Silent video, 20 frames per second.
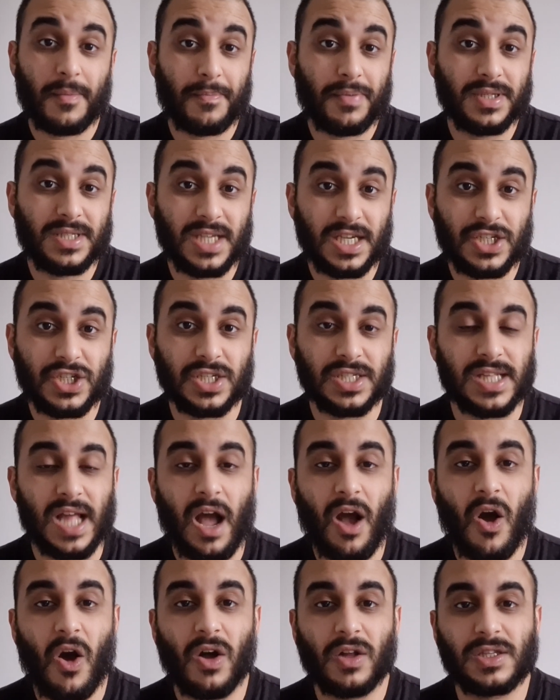positions that
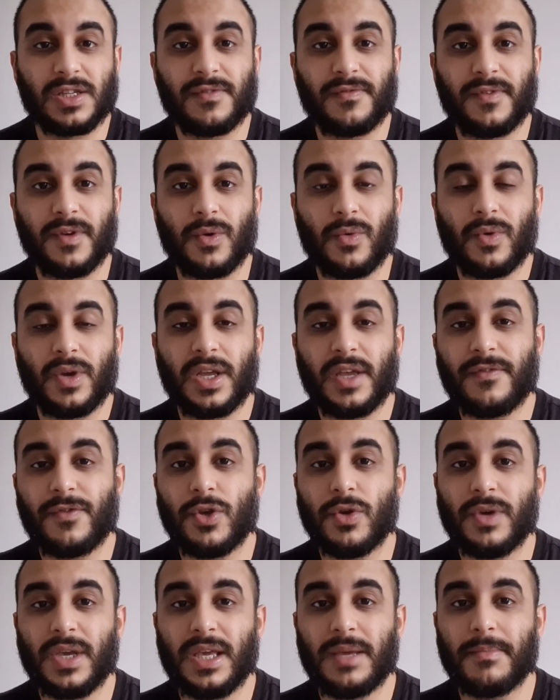are hard to fill, if
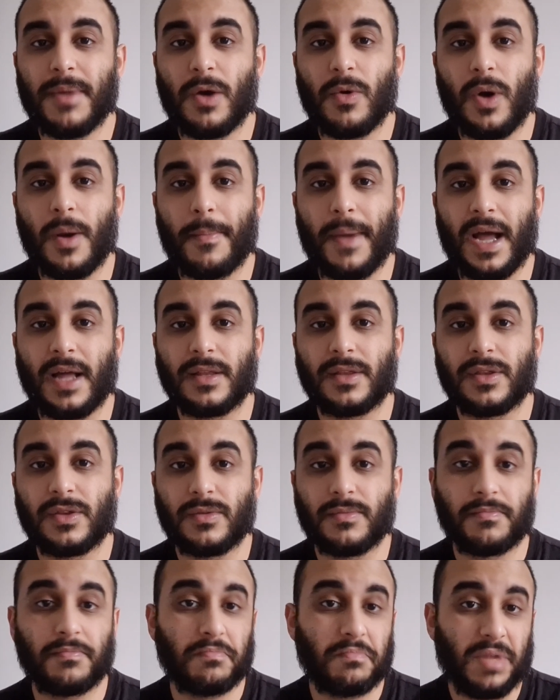you email about,
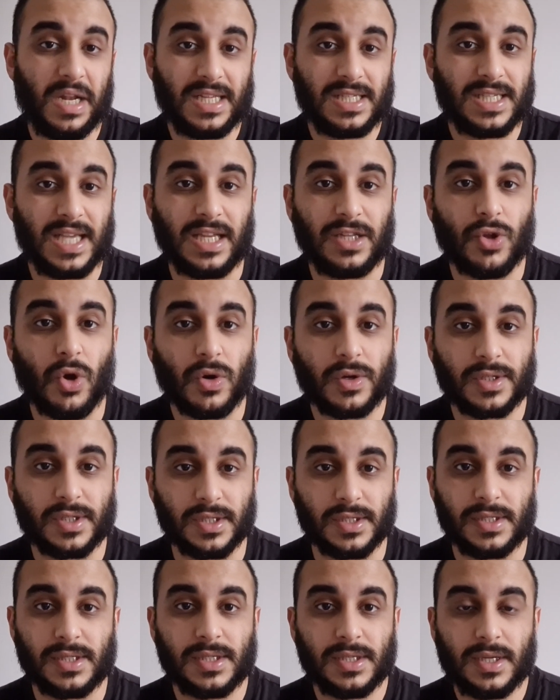let's say,
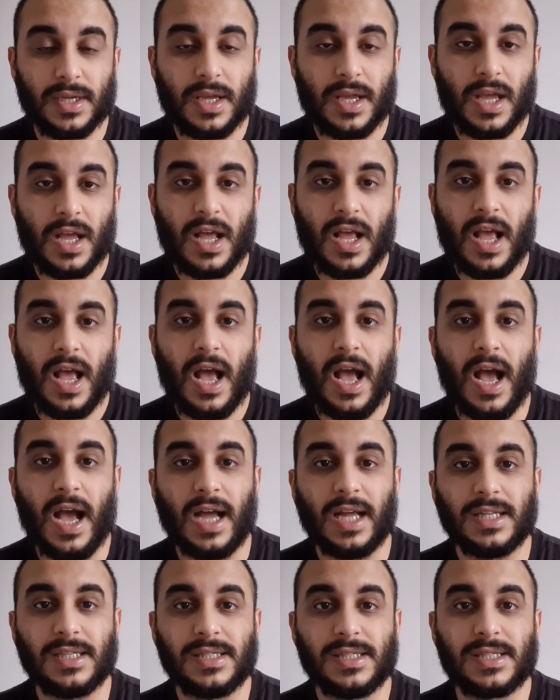doctors
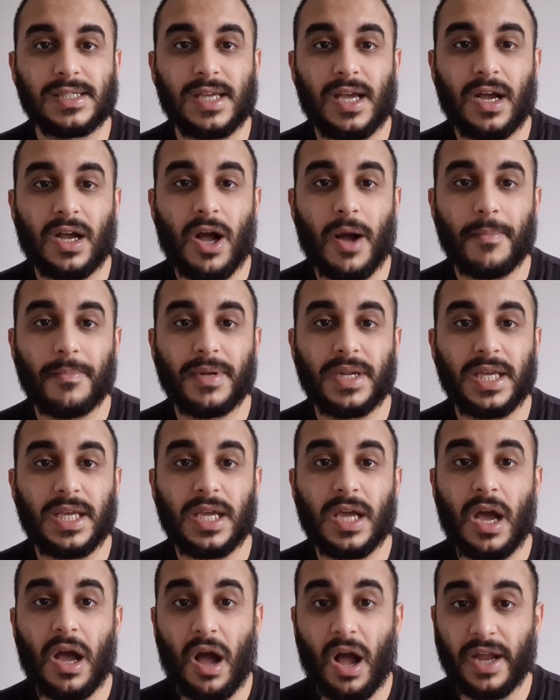and a
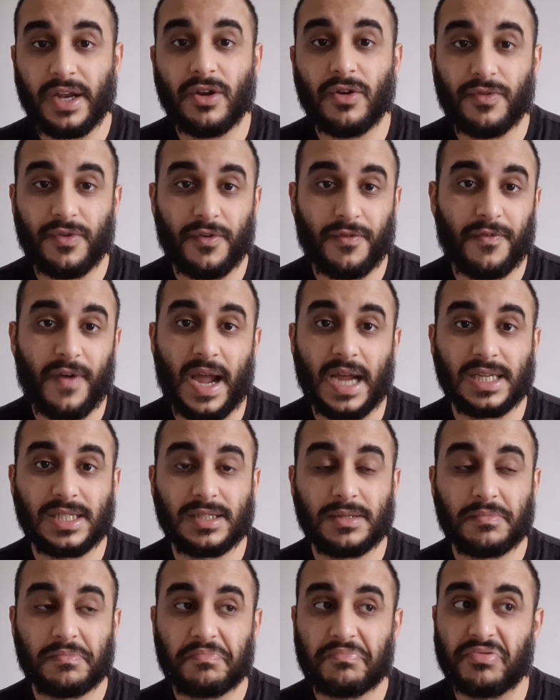company, I know for a
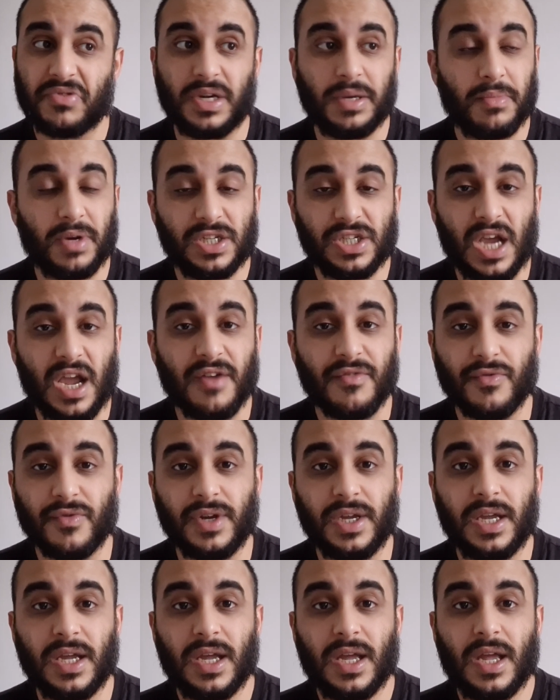fact, pretty much
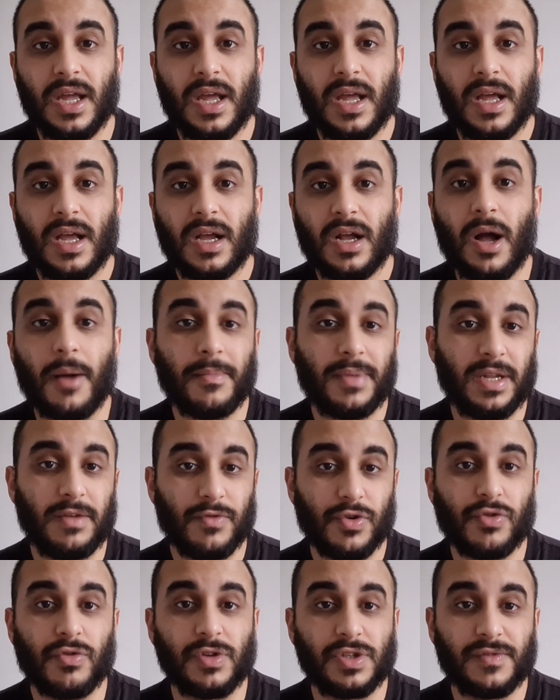every company
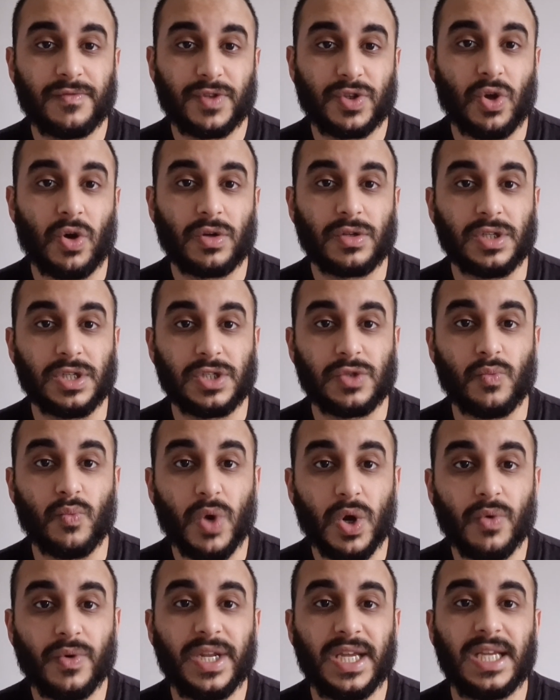recruiting for doctors
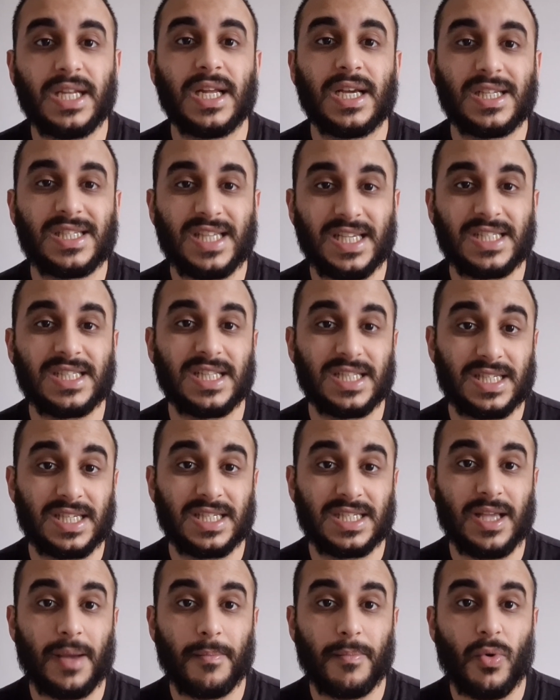will need assistance
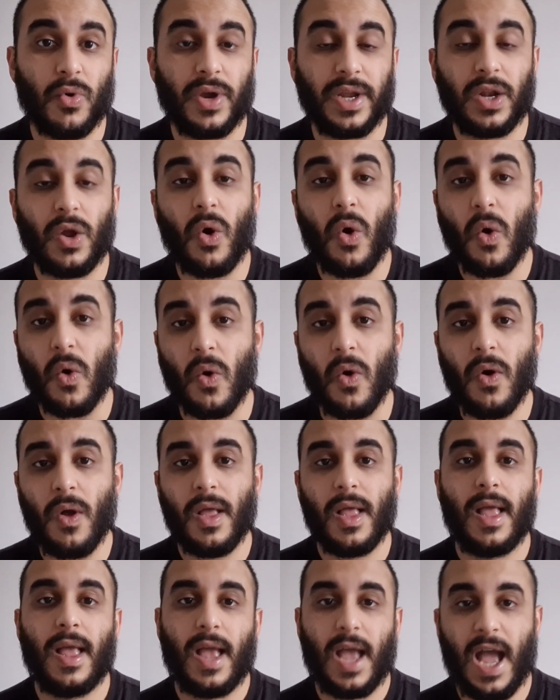at some point or
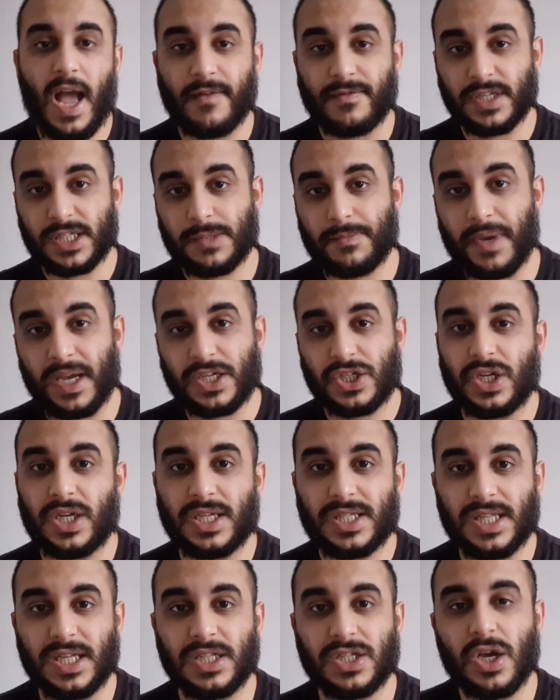have a
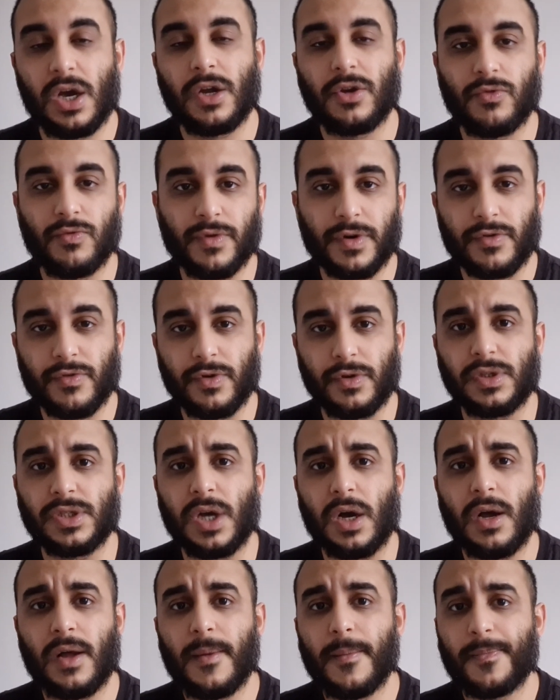specialist internal
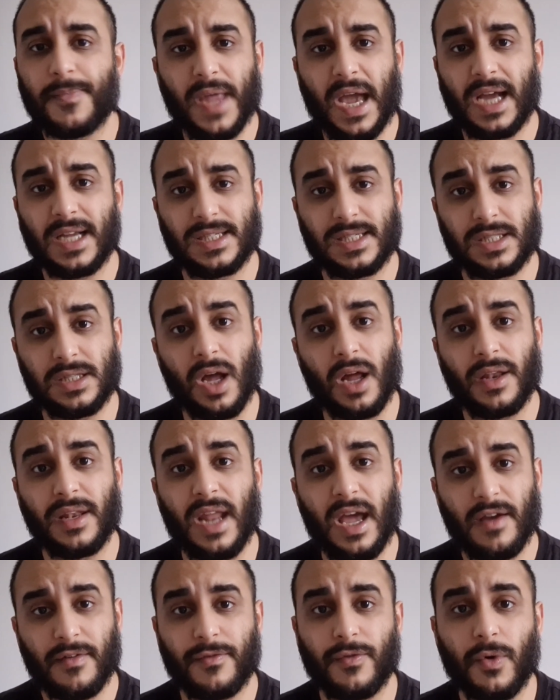recruiter that has done
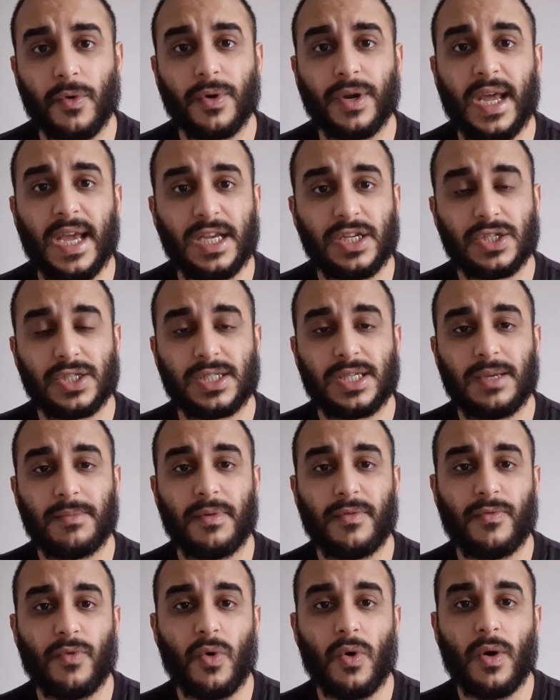that for an agency
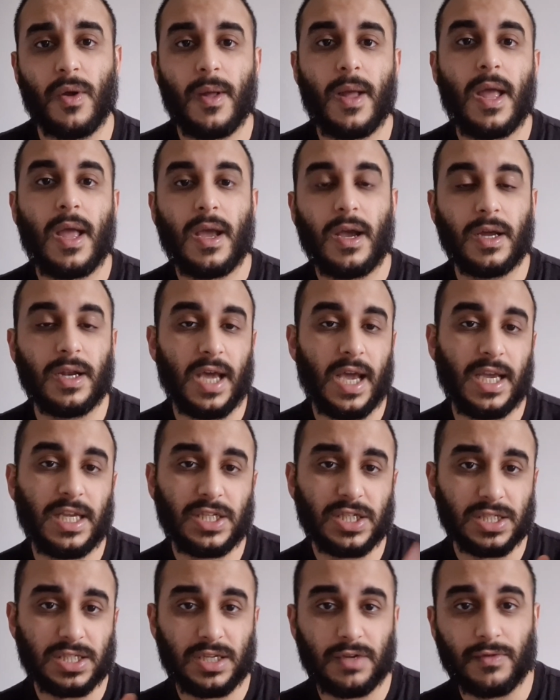before. An
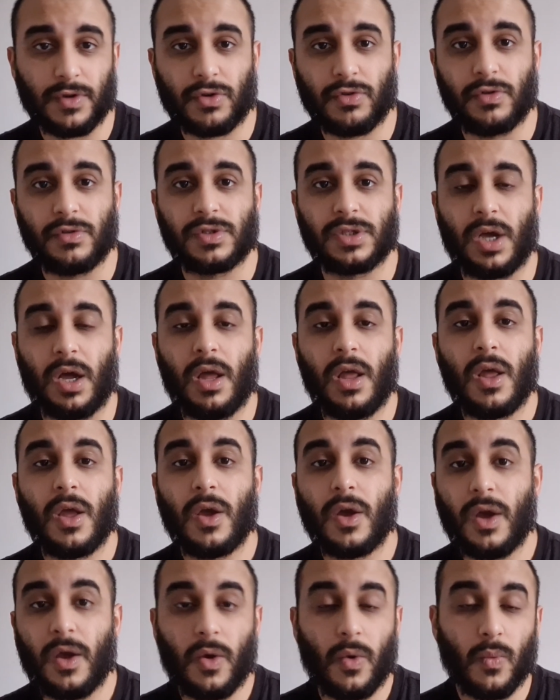agency recruiter
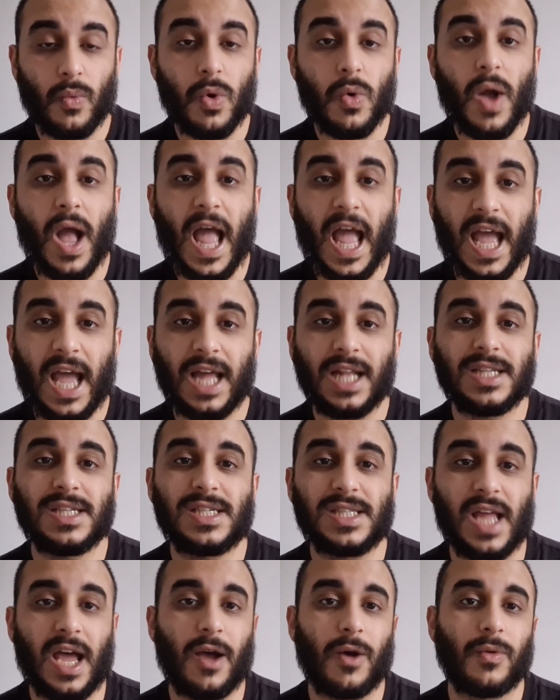will
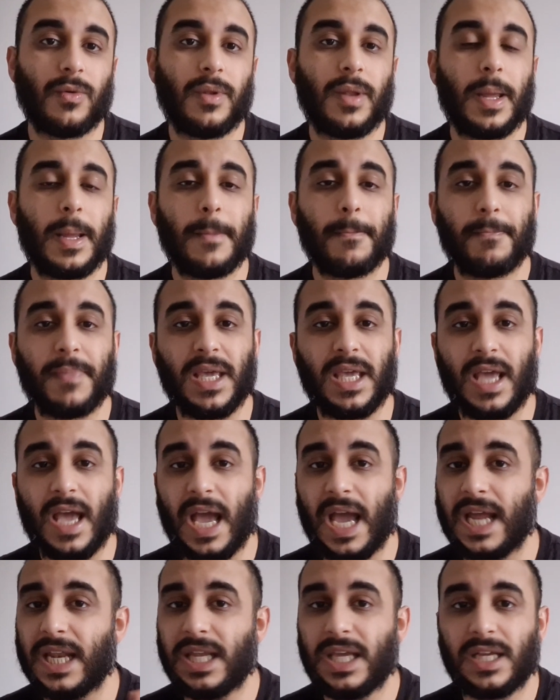hands down beat
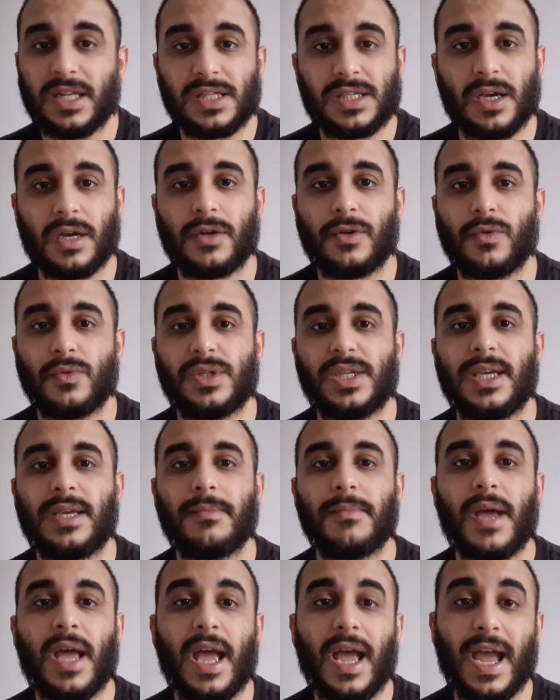any internal
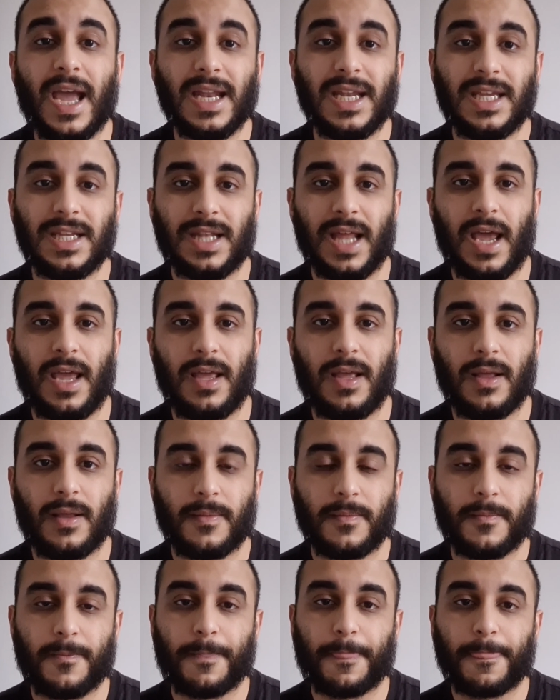team any day.
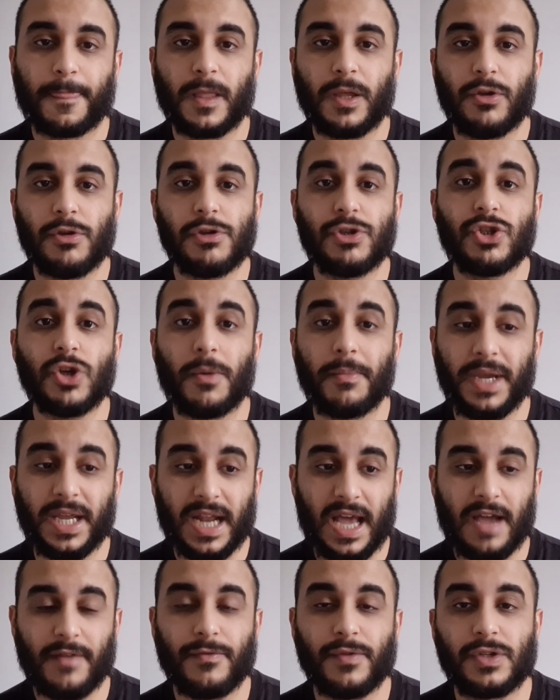You show me
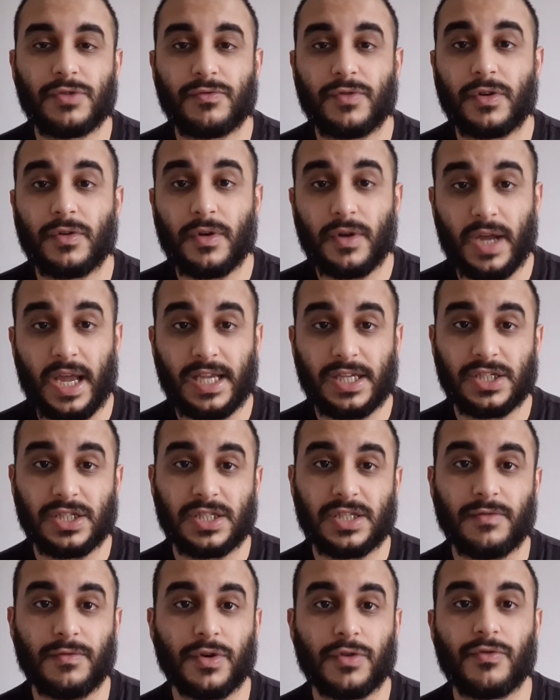an average
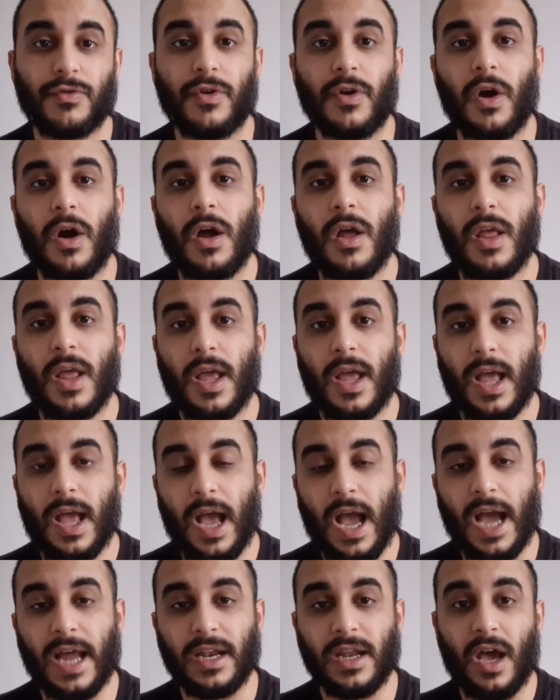agency recruiter
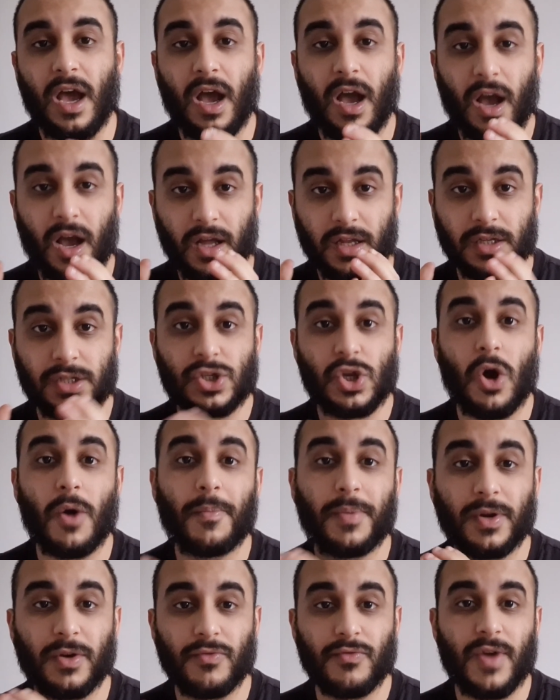and a top of the